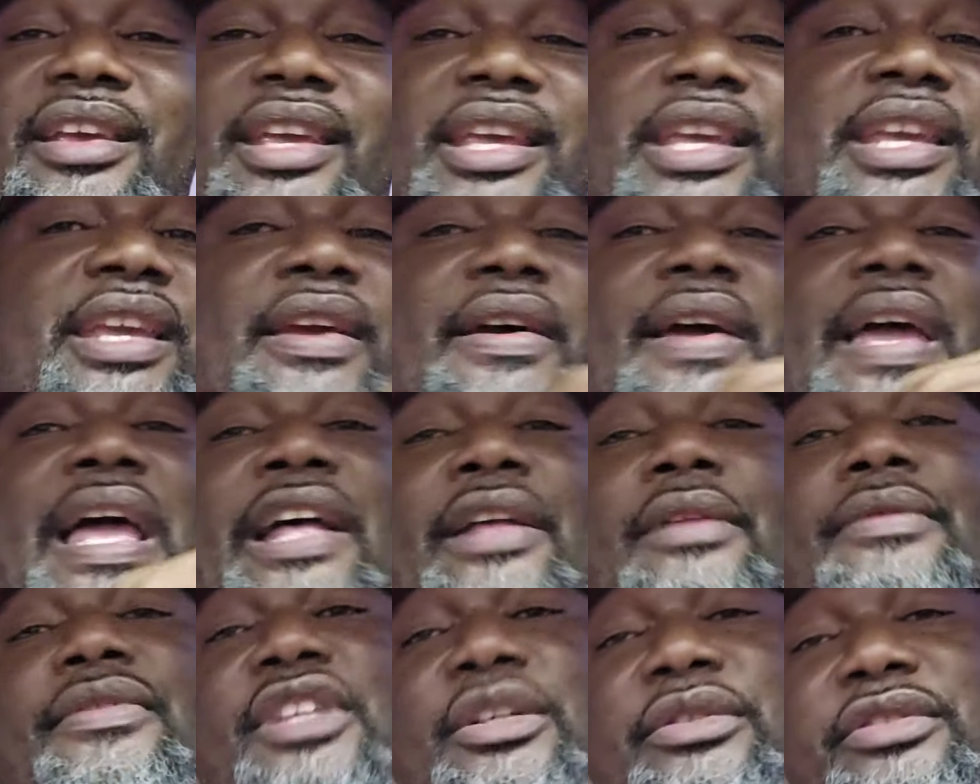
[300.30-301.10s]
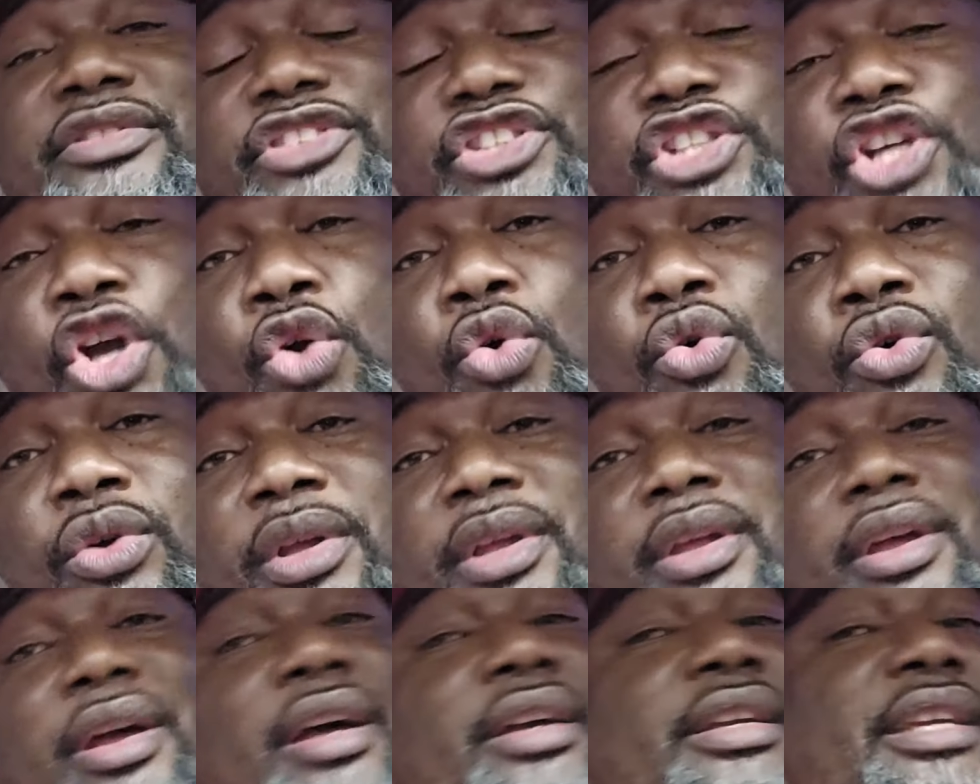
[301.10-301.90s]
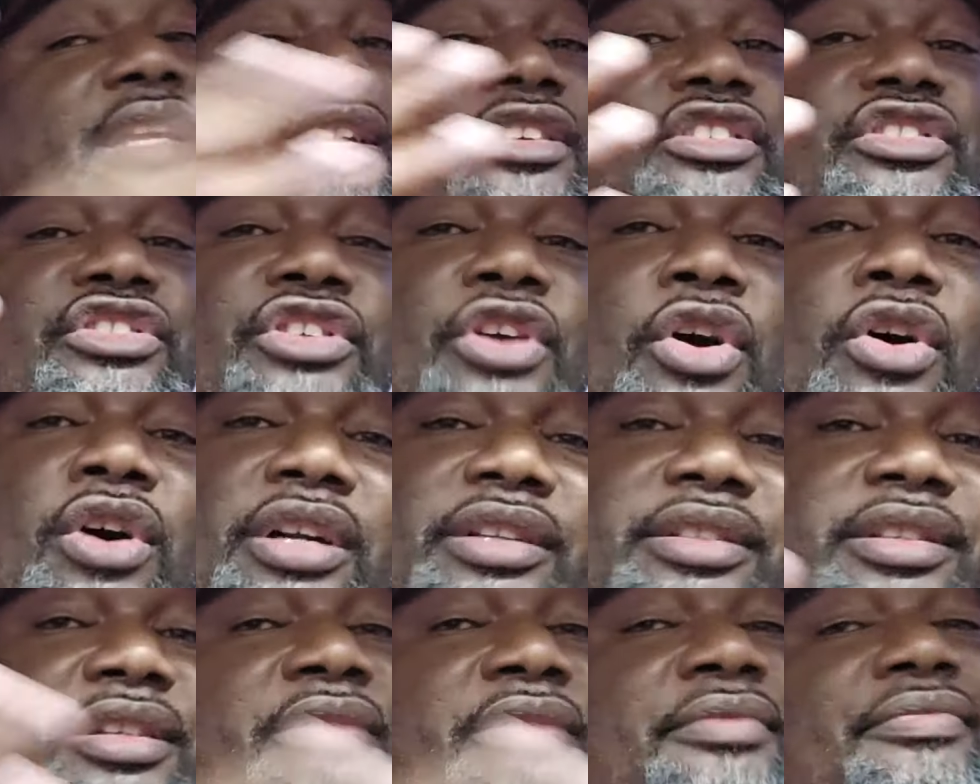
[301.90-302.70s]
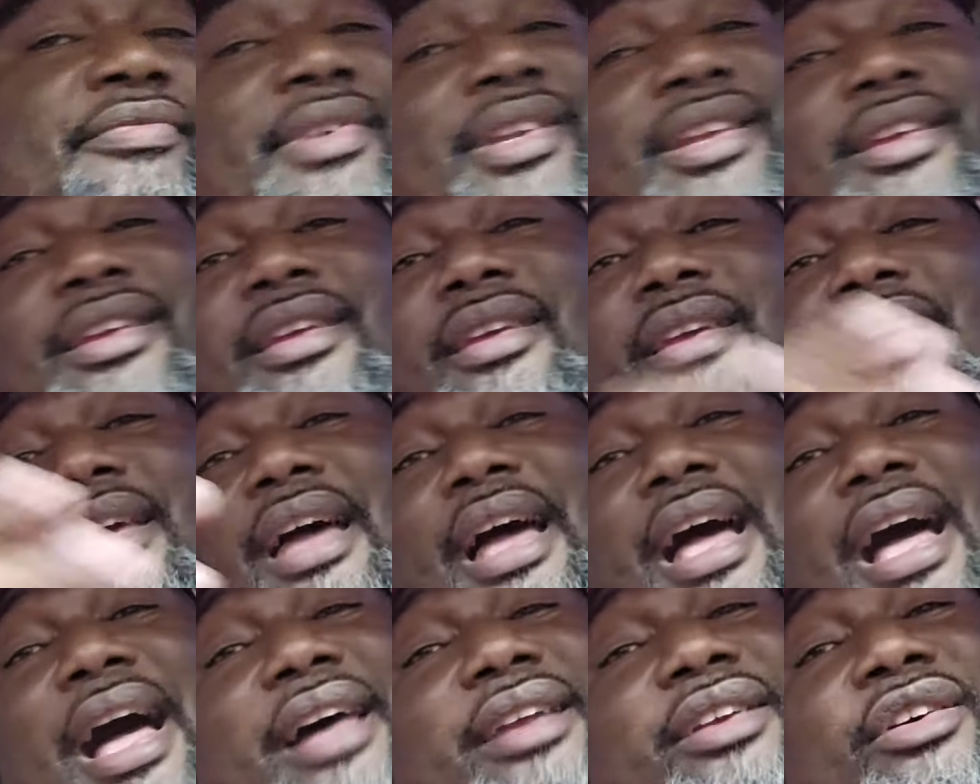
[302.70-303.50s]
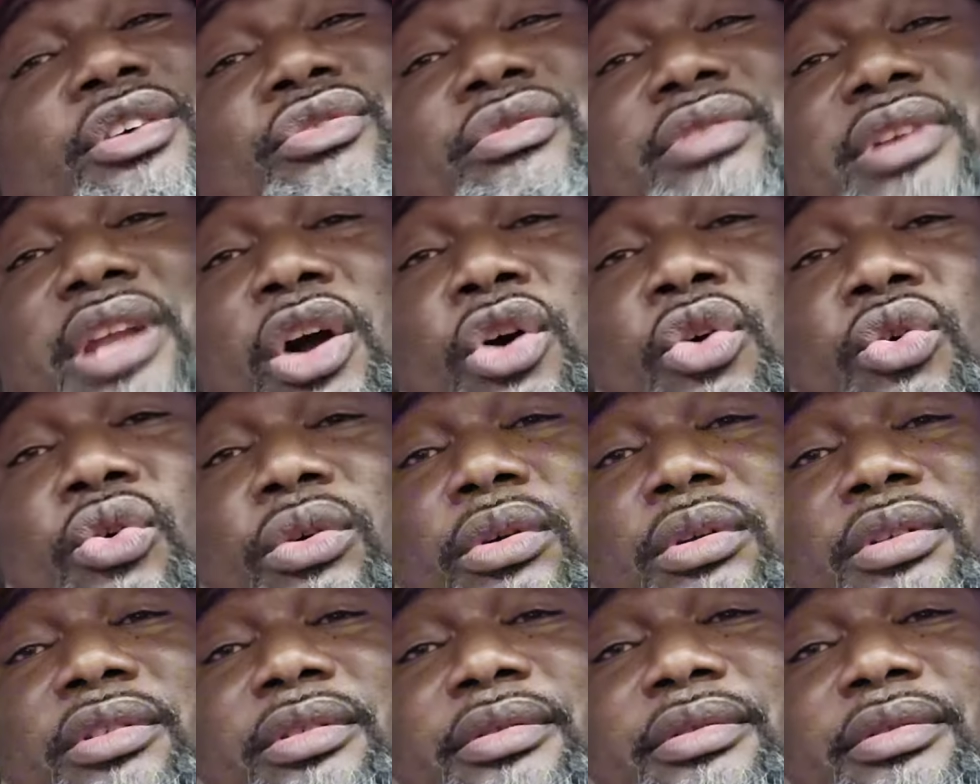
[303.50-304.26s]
he'll have to show against Georgia? I don't know.